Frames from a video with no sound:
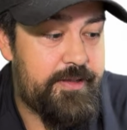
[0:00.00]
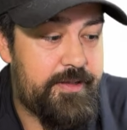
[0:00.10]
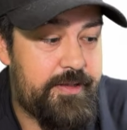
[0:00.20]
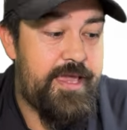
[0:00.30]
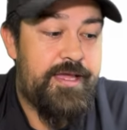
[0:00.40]

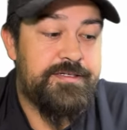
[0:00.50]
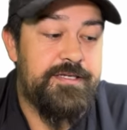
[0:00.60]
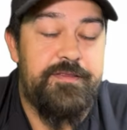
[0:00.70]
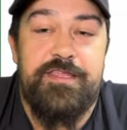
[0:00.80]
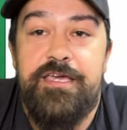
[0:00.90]
And
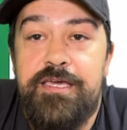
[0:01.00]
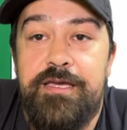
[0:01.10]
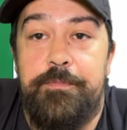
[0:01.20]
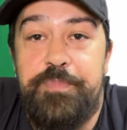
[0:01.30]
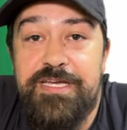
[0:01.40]

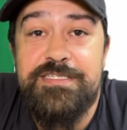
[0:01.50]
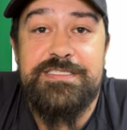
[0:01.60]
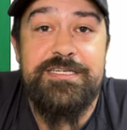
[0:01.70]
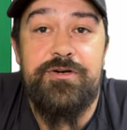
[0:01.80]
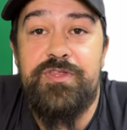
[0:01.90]
the biggest
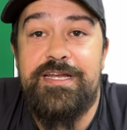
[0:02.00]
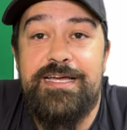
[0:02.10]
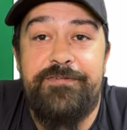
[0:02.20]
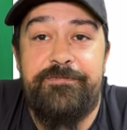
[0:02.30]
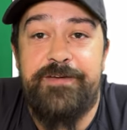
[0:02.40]
deal that
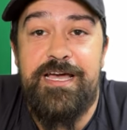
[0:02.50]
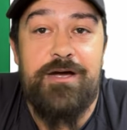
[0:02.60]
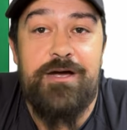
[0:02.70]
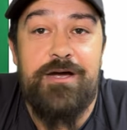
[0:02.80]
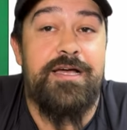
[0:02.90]
I
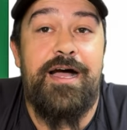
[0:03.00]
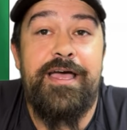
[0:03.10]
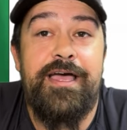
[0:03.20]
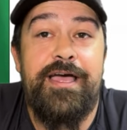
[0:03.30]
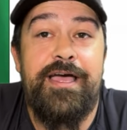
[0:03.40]
found,
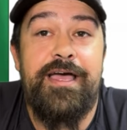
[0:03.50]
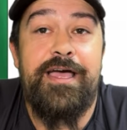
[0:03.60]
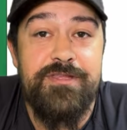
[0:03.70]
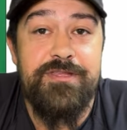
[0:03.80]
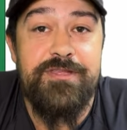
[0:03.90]
I
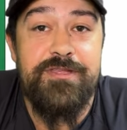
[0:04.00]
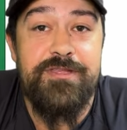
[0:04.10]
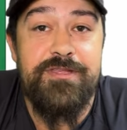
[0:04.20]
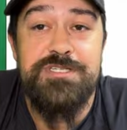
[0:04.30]
saw this one was